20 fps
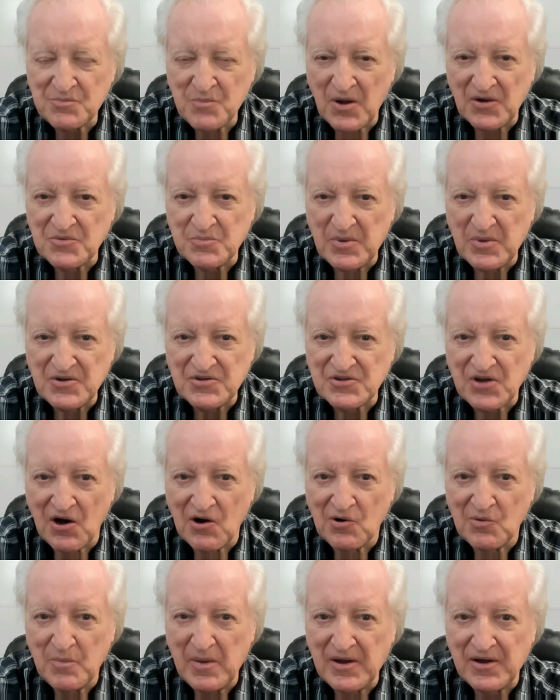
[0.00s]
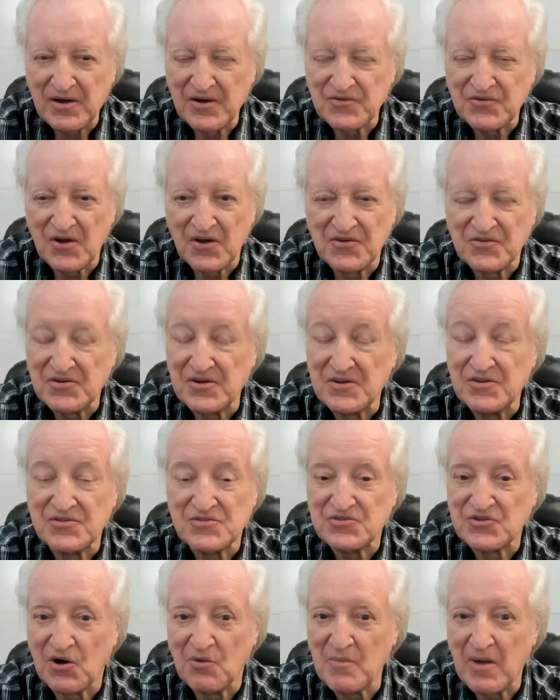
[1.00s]
must be so because I see
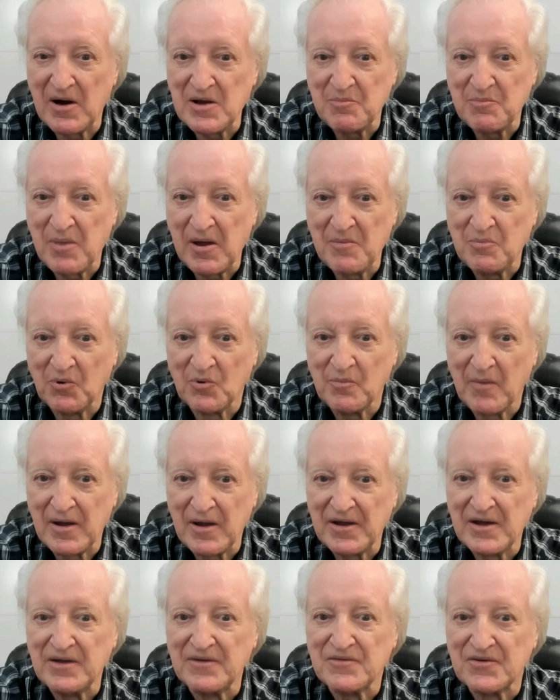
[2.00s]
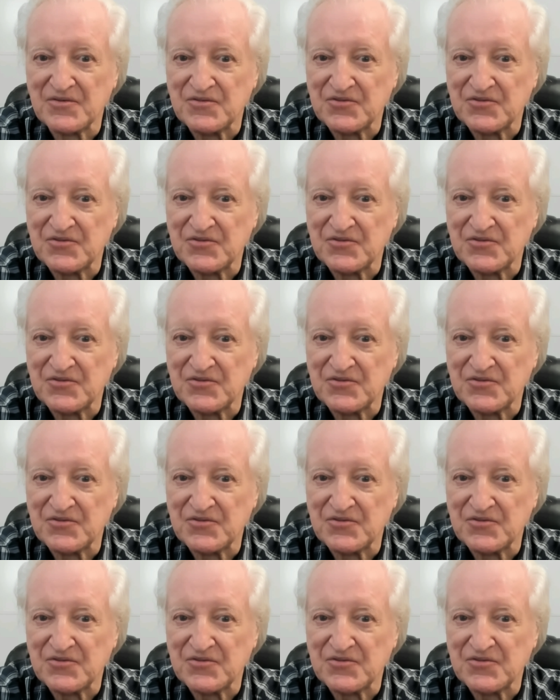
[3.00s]
so many people making the